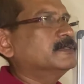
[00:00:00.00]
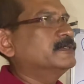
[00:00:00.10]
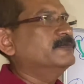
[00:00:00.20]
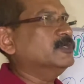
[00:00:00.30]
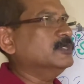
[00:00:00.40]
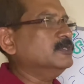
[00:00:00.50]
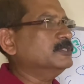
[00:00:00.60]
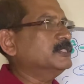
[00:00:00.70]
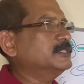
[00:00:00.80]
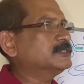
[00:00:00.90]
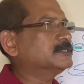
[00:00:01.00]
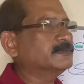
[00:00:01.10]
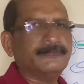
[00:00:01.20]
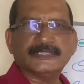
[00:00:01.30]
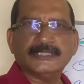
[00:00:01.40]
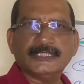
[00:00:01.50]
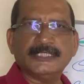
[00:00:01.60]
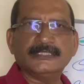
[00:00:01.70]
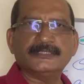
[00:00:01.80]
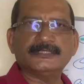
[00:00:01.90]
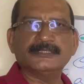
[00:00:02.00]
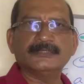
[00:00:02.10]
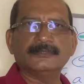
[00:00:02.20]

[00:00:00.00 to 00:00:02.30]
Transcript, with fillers: We all know there is present tense,